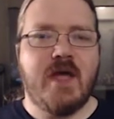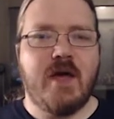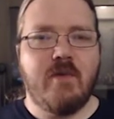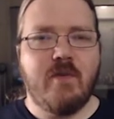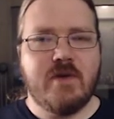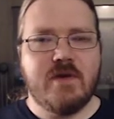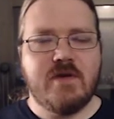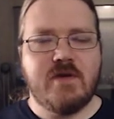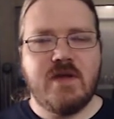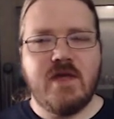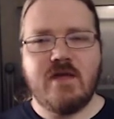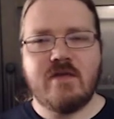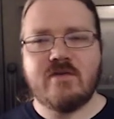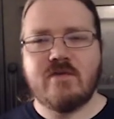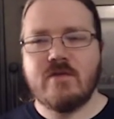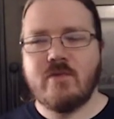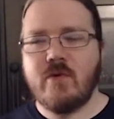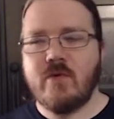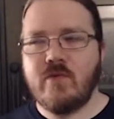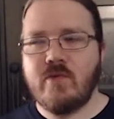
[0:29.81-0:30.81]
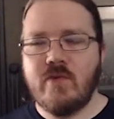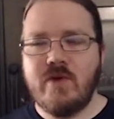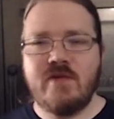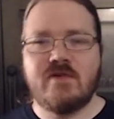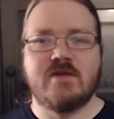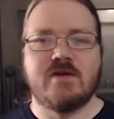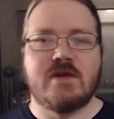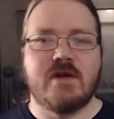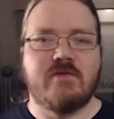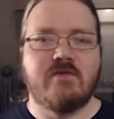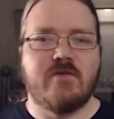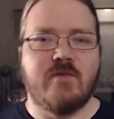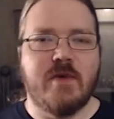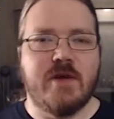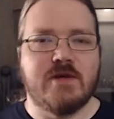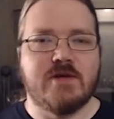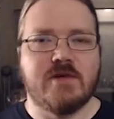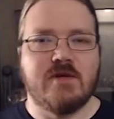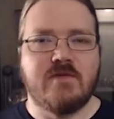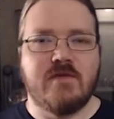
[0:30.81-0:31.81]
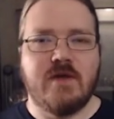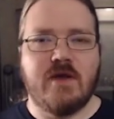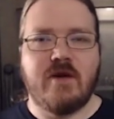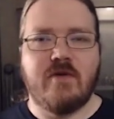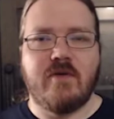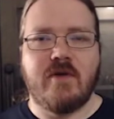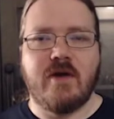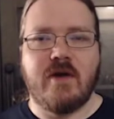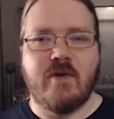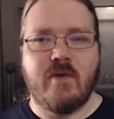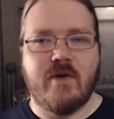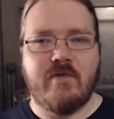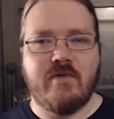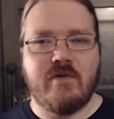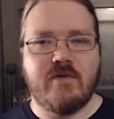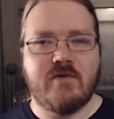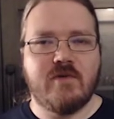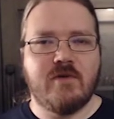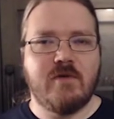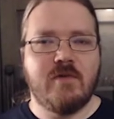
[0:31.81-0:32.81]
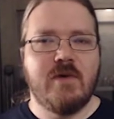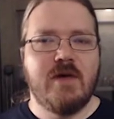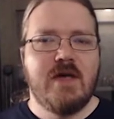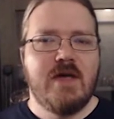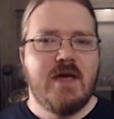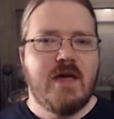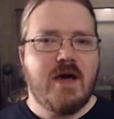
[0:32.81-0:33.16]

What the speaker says: I wanted to get some more recent information on the area, however, so